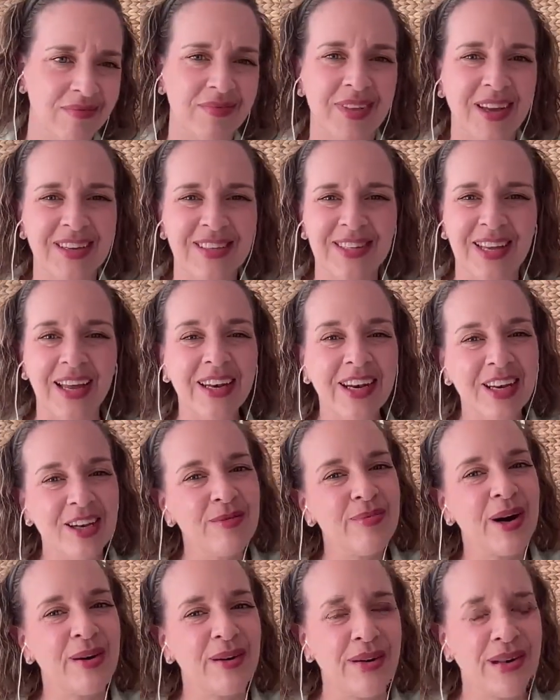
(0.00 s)
excited
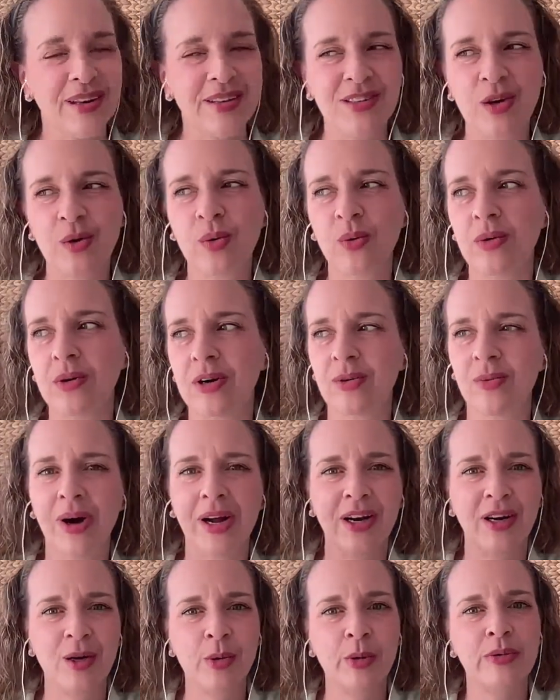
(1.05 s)
about it. So why
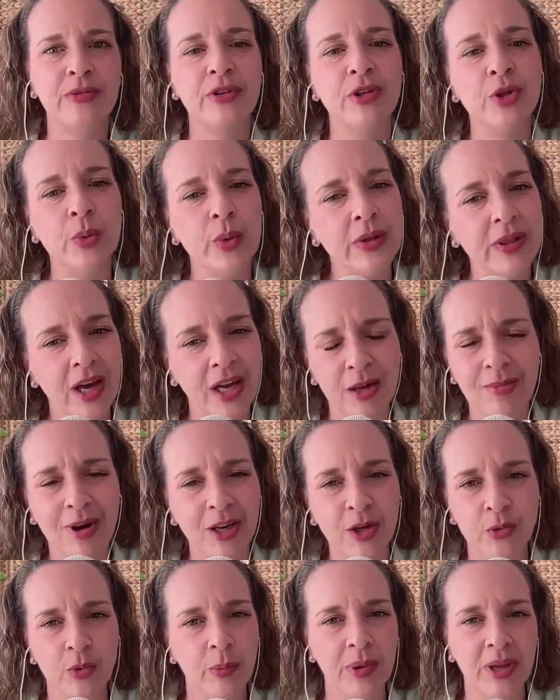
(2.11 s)
are you even doing that? You might
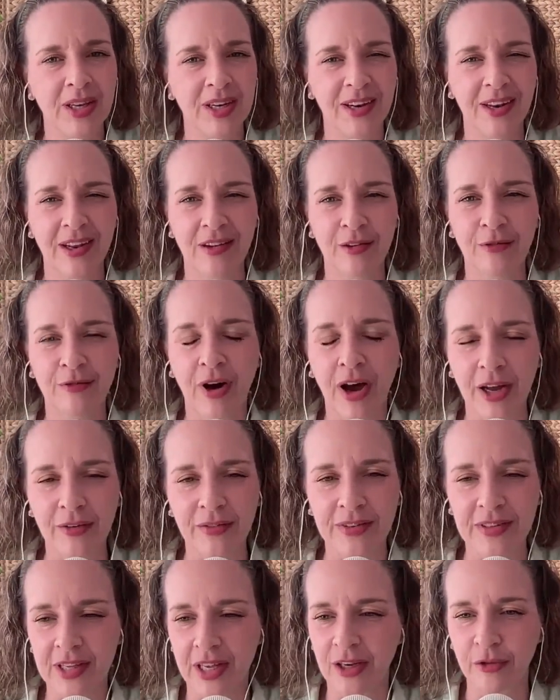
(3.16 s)
as well be in a 9-to-5
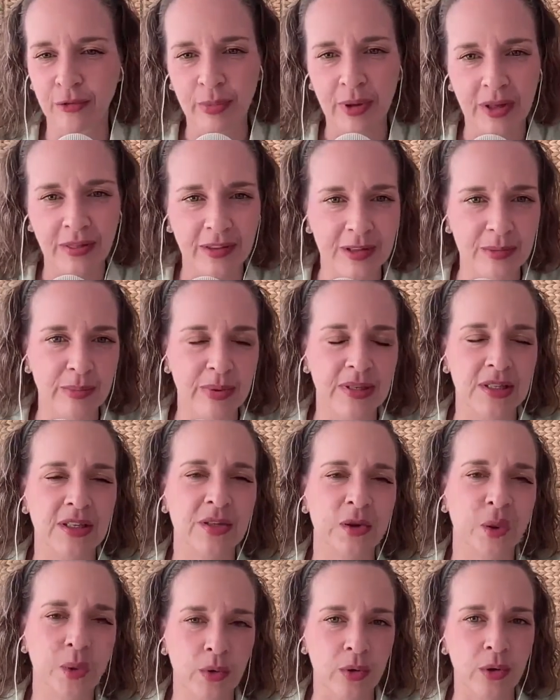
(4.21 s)
instead of being this business
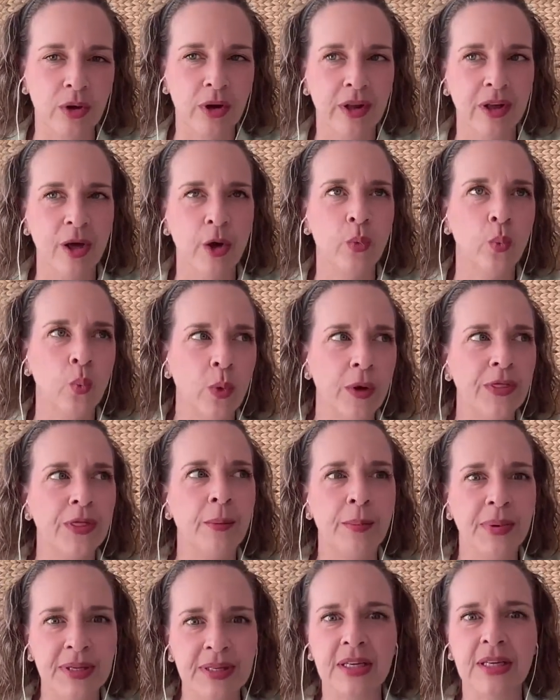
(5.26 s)
owner with a
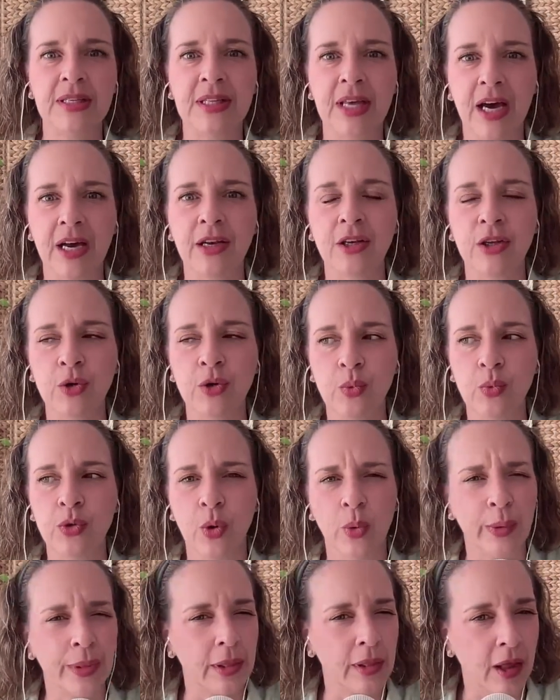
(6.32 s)
business that you
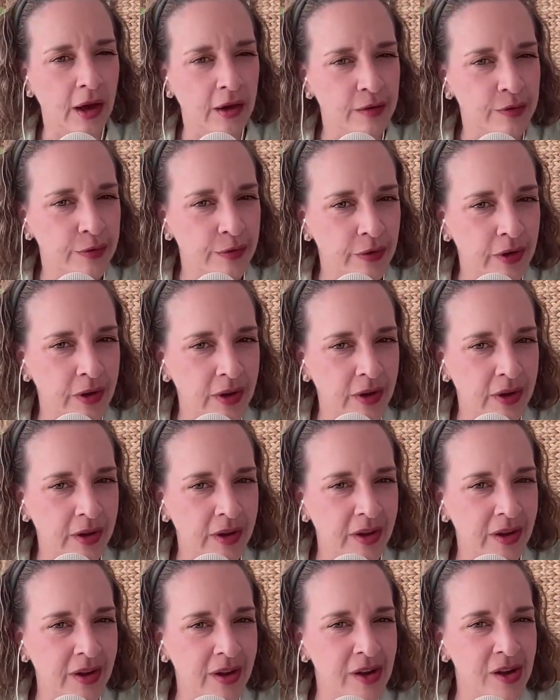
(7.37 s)
don't love.
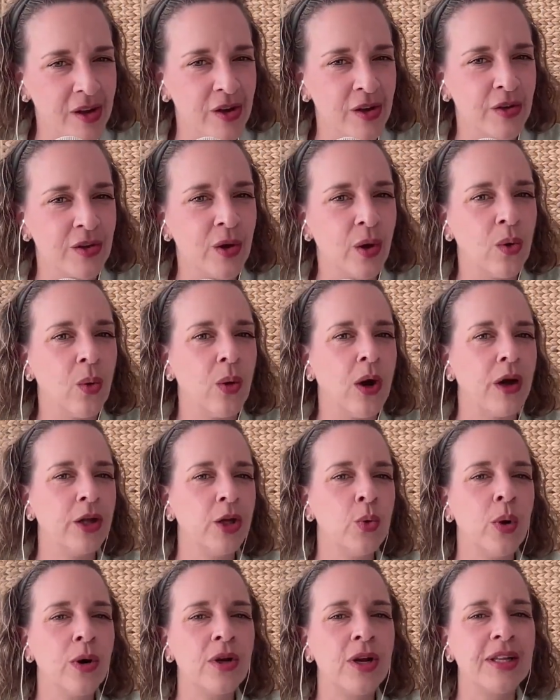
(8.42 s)
So
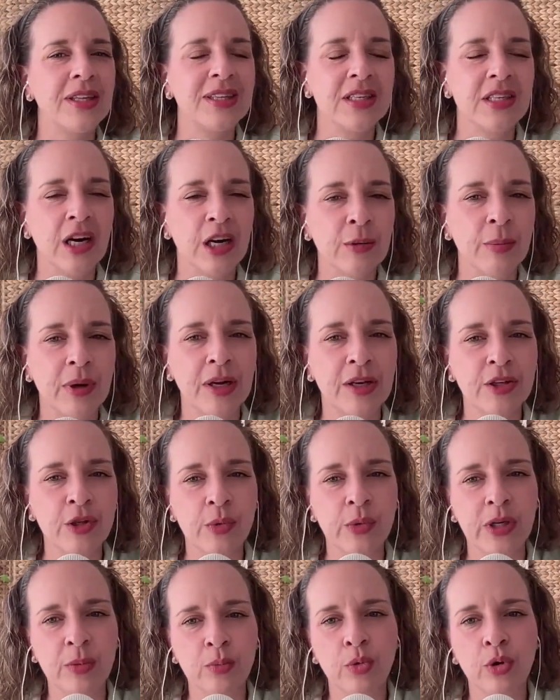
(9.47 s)
you are not stuck because you
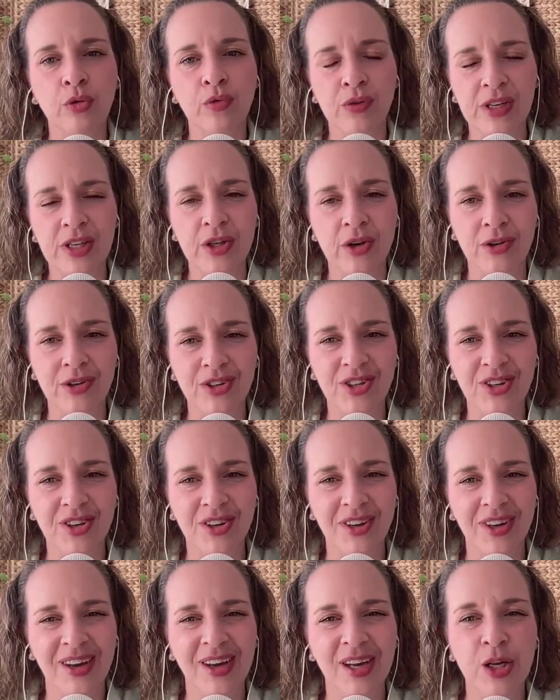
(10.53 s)
need more research.
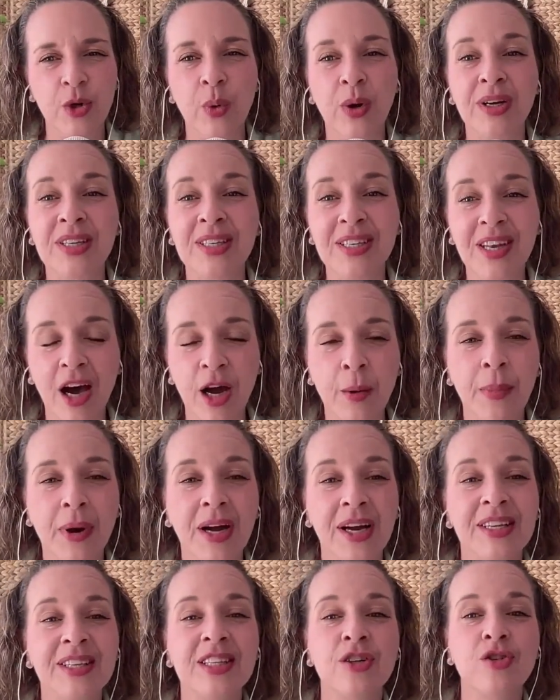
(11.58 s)
You are stuck
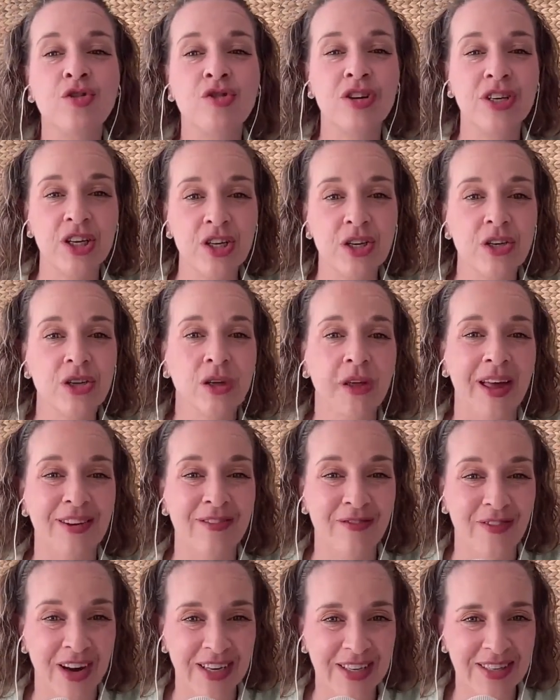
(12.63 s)
because the traditional
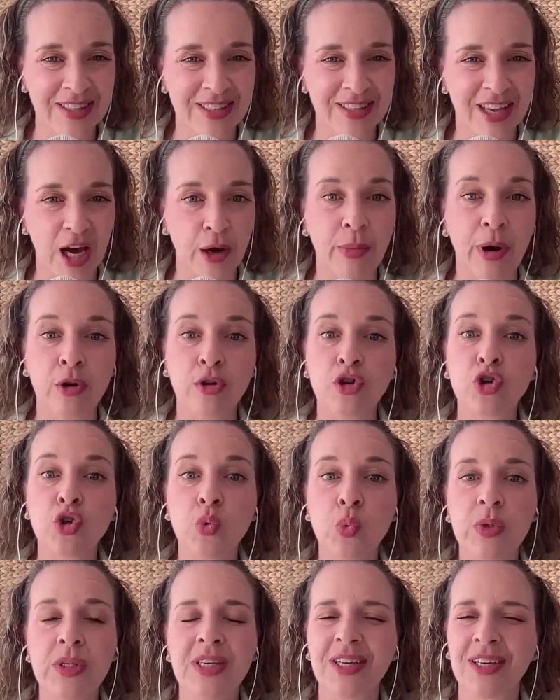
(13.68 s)
advice about
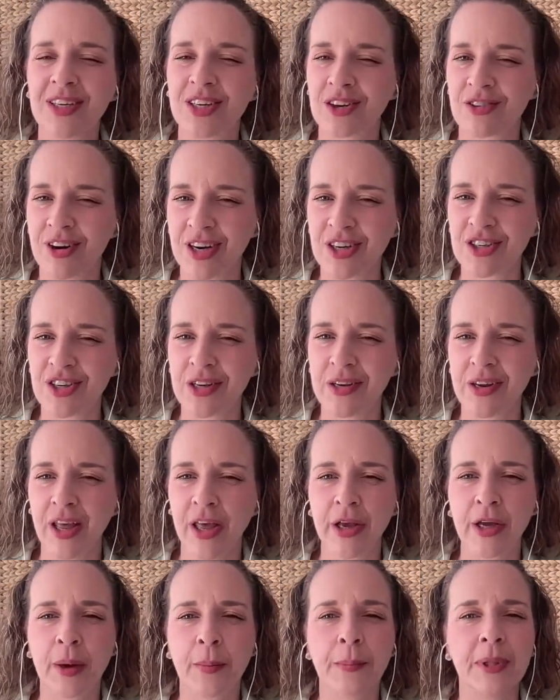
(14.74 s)
choosing a direction
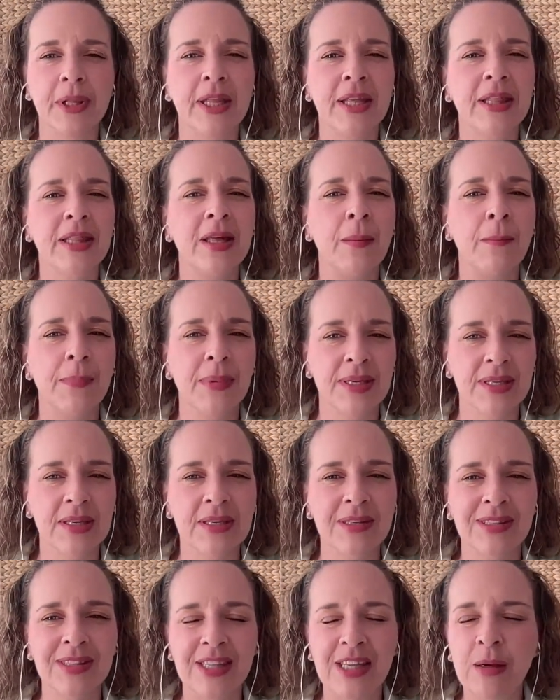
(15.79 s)
completely
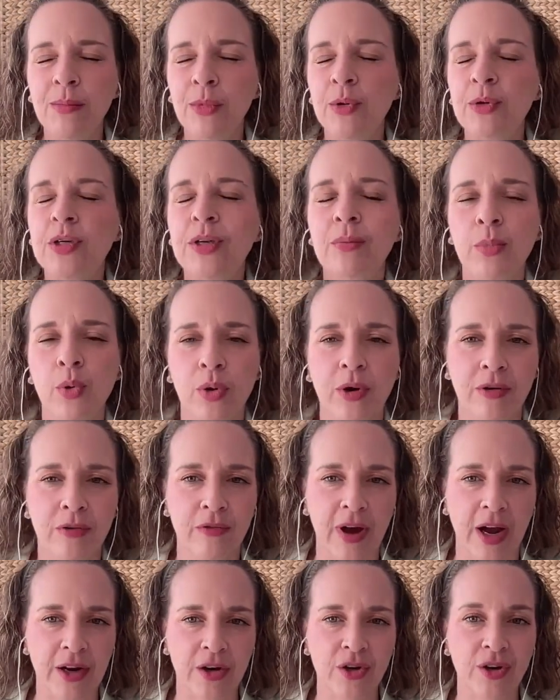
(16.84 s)
misses the most important
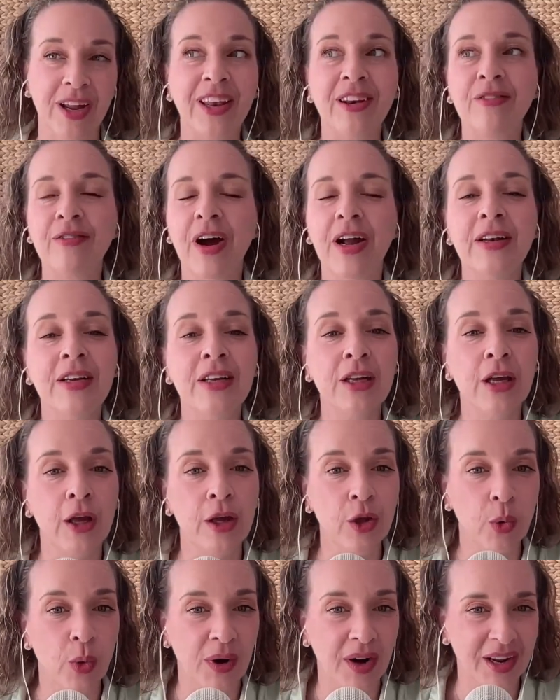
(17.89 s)
factor in finding
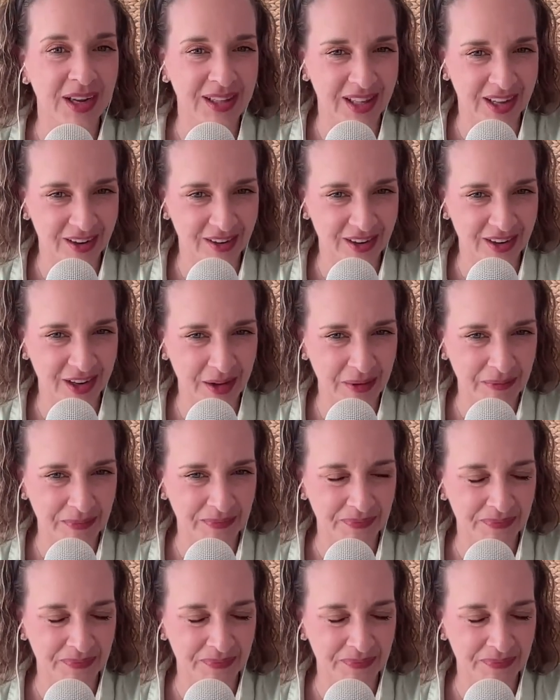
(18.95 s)
your clarity.